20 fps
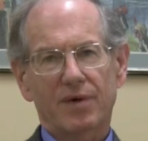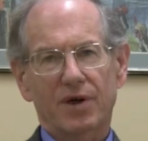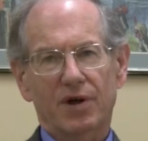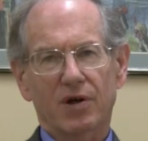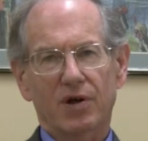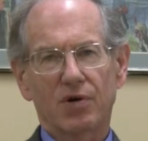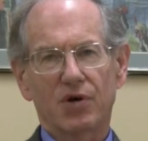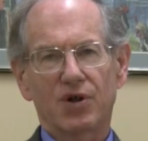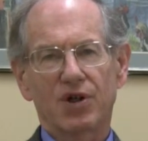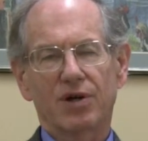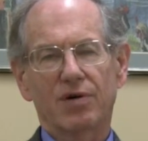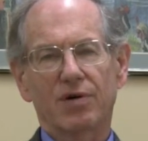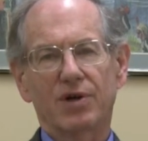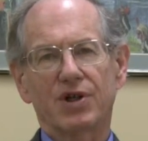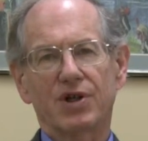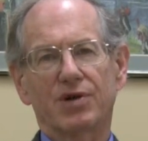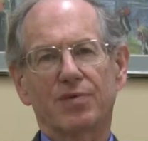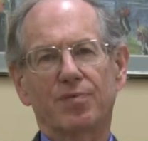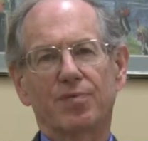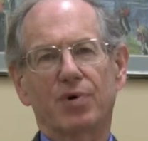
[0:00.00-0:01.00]

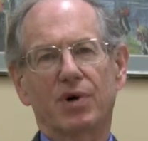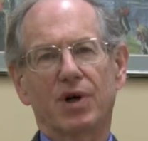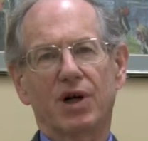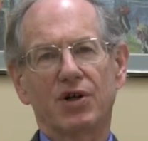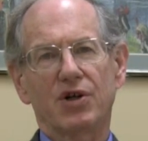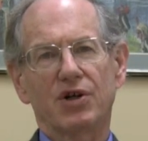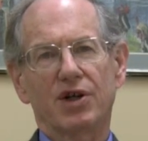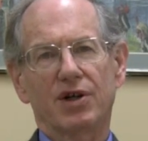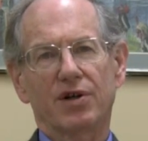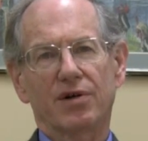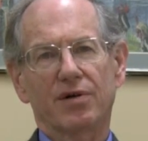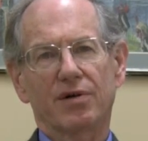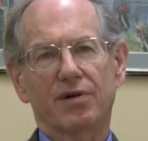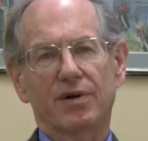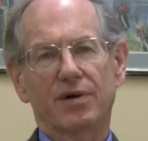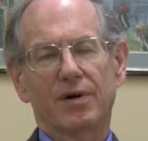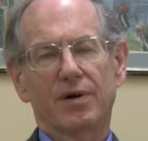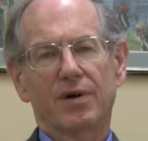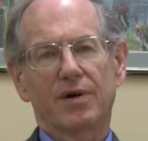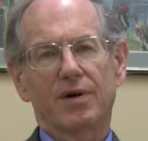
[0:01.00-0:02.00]
cogeneration project
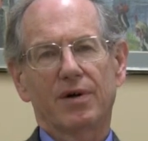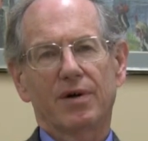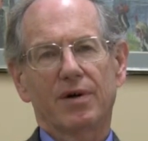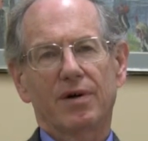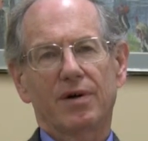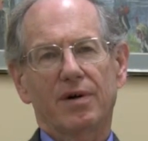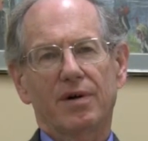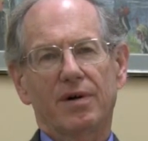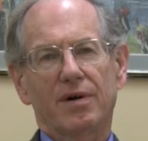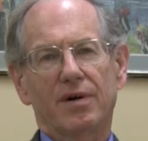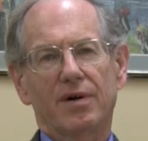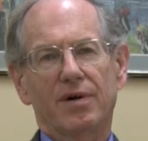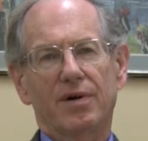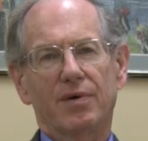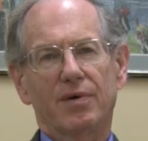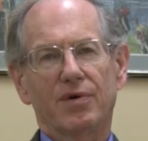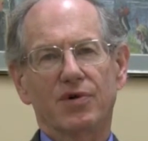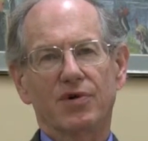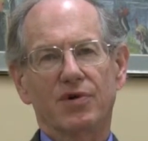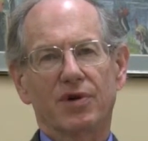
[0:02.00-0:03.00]

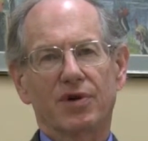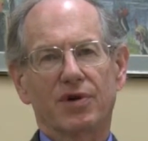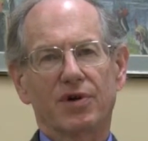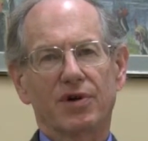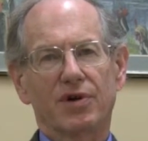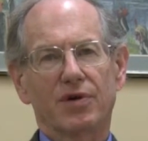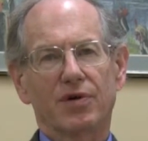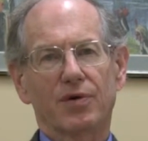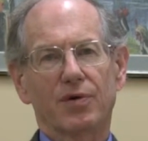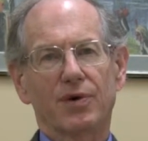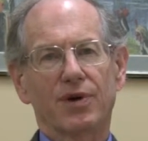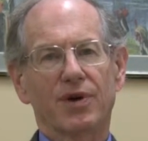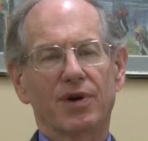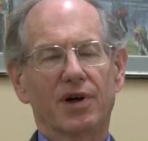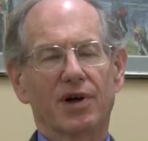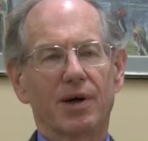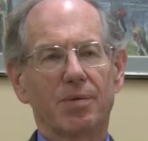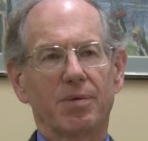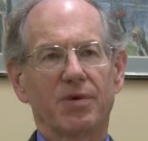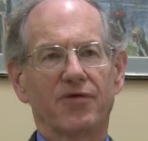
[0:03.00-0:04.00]
that was looked into, we did
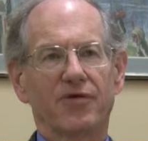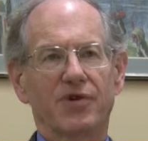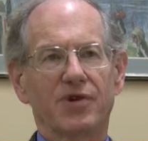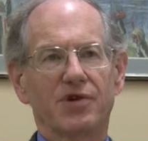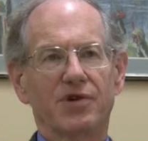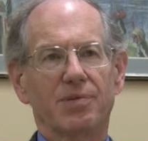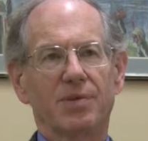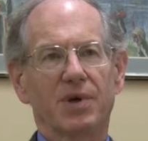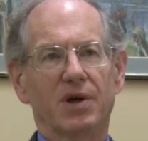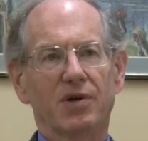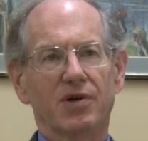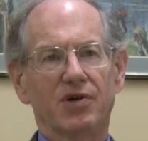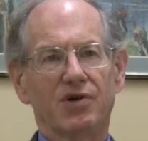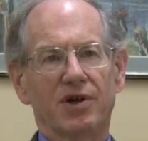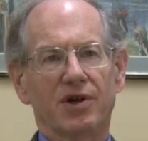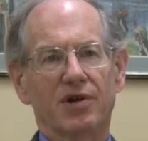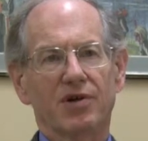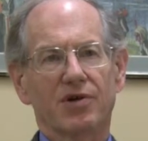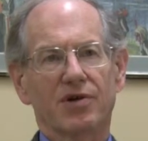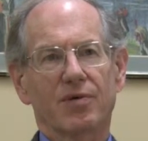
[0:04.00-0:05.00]
a couple of feasibility
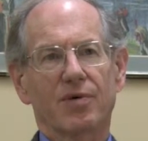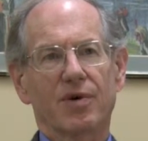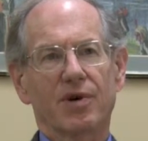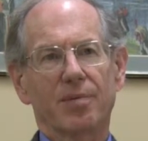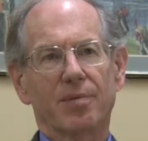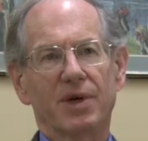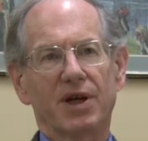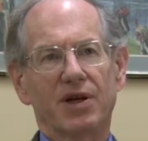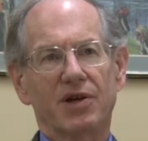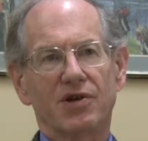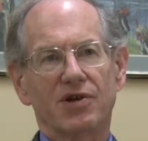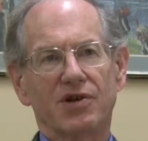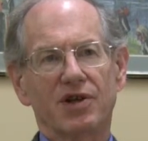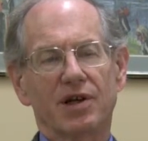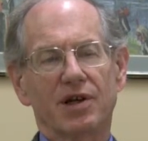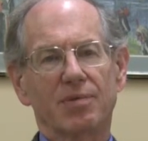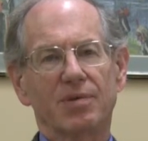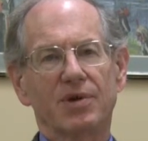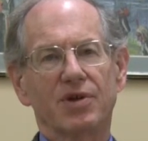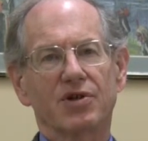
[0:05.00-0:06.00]
studies on one of the Metis
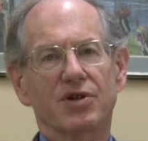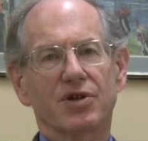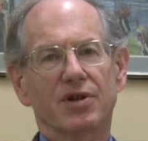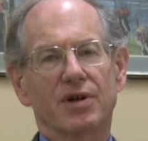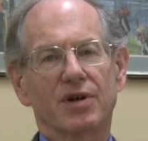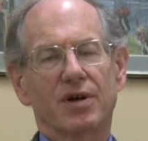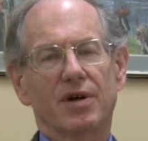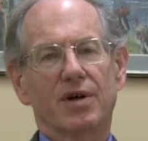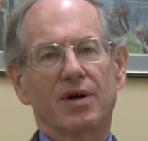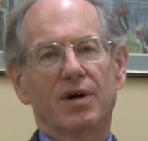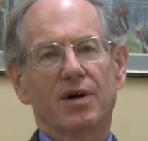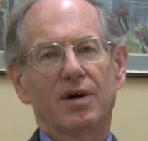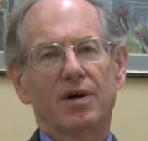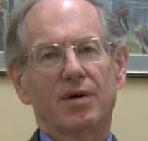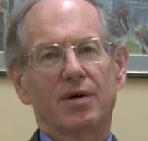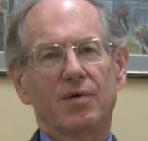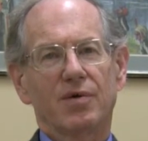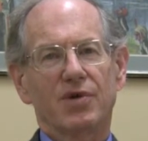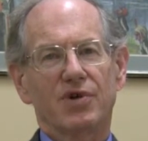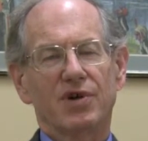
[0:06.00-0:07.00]
settlements,
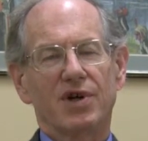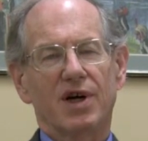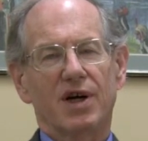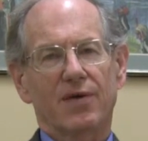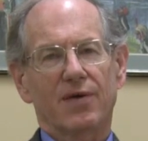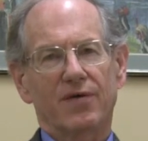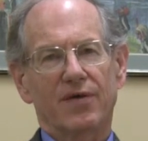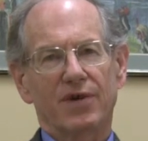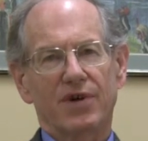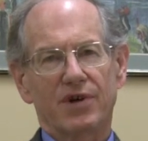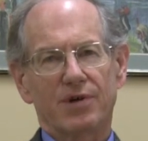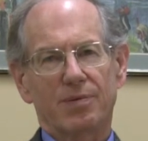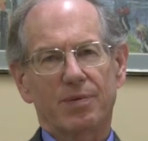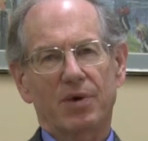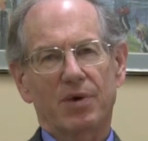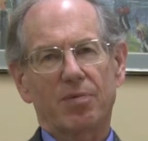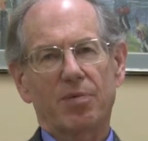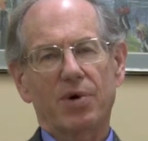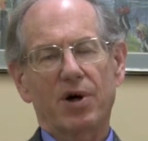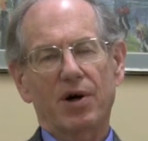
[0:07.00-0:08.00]
was not
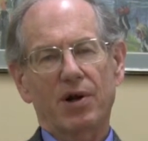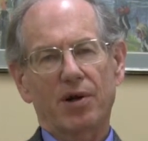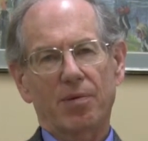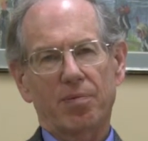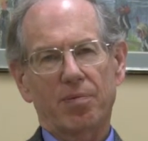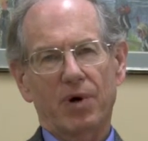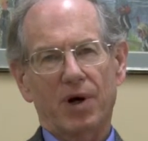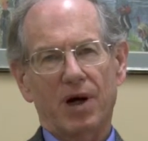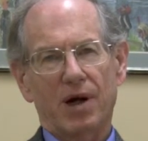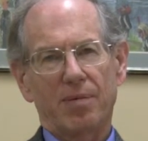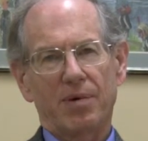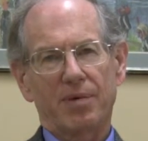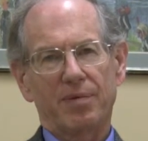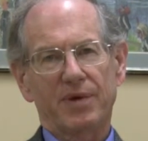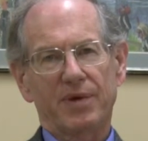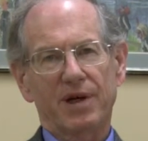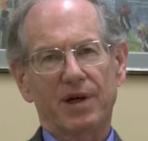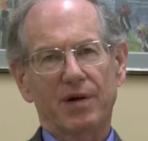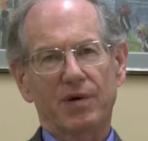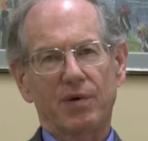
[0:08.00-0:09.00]
feasible. Part of the
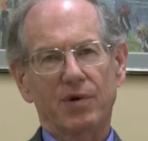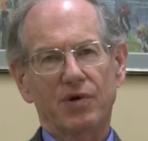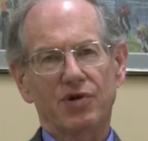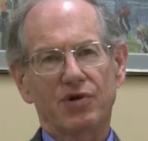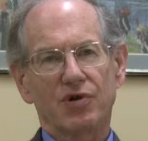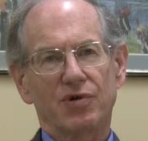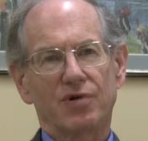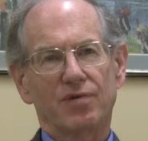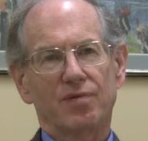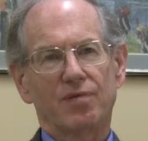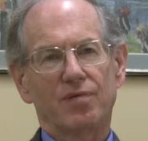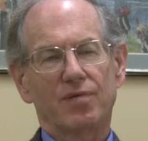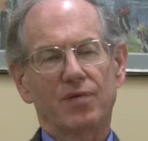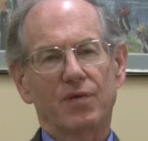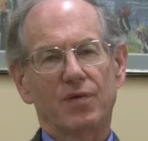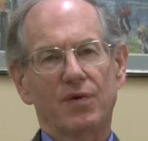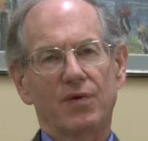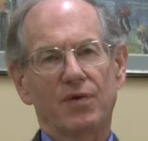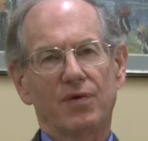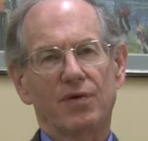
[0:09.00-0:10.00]
problem there was you
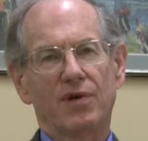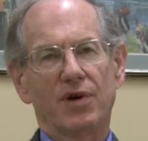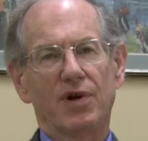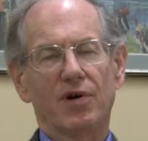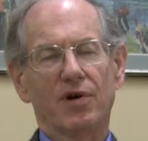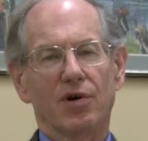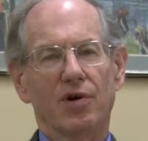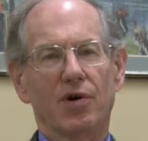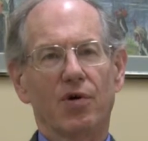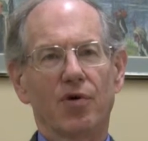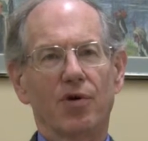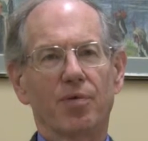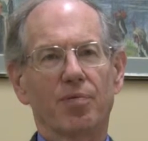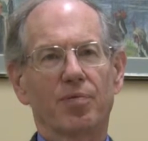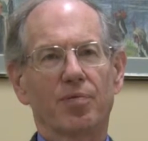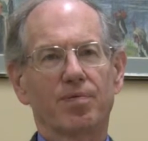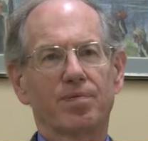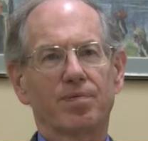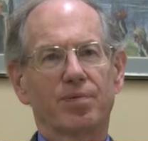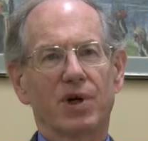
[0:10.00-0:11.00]
didn't know the
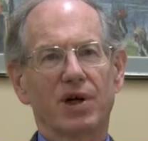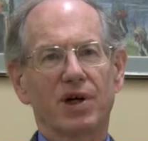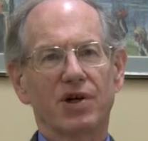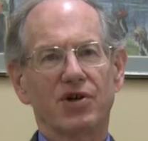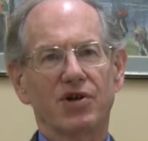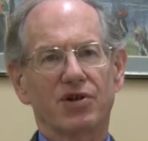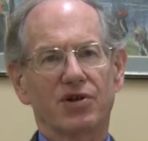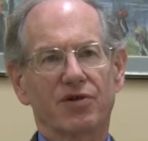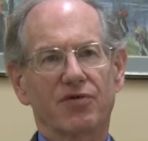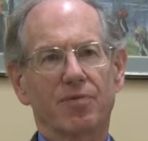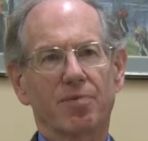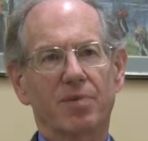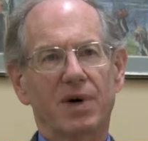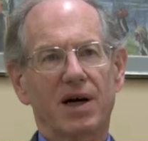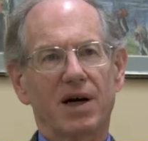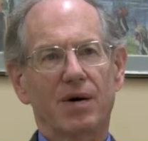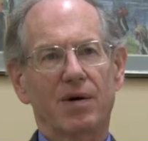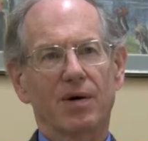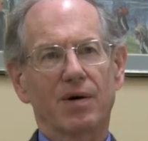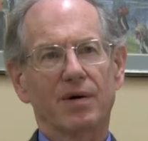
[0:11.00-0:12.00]
price of
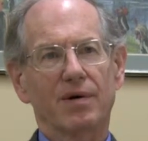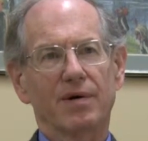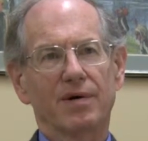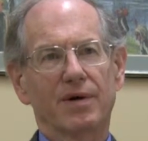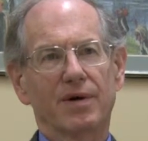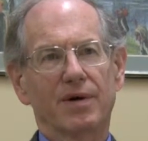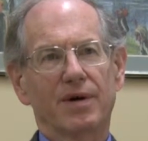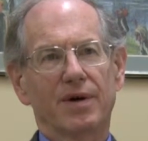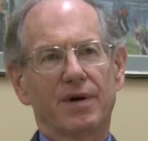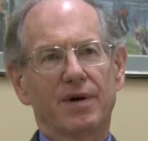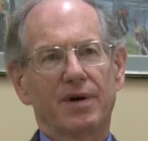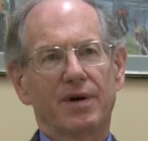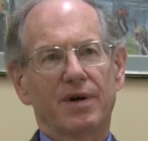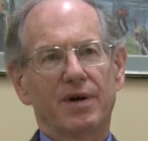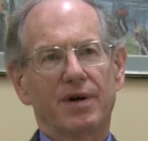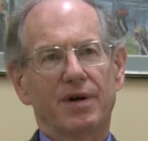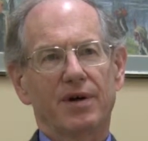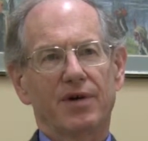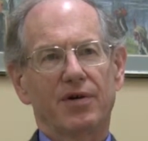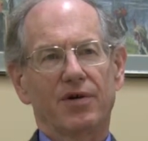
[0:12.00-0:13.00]
power
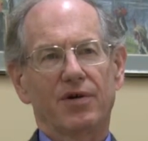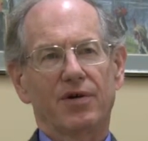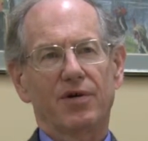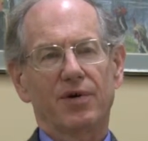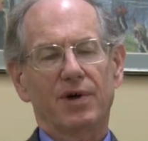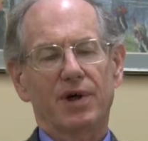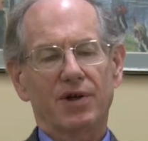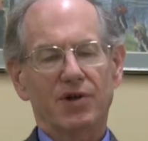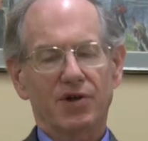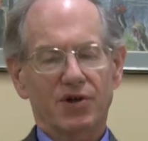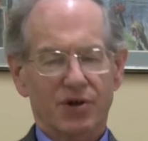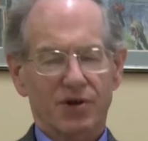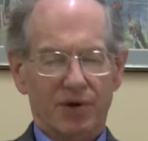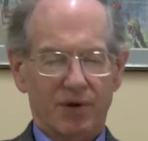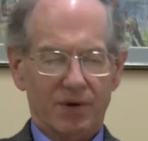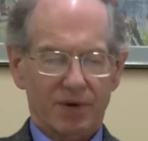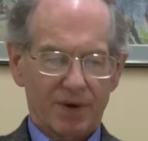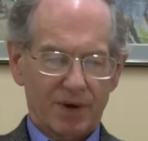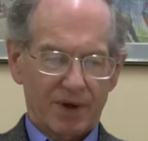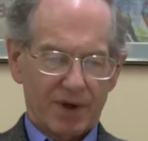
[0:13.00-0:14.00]
into the grid.
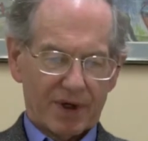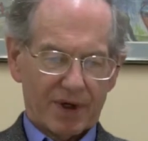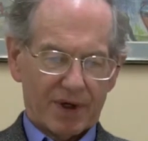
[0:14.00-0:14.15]
So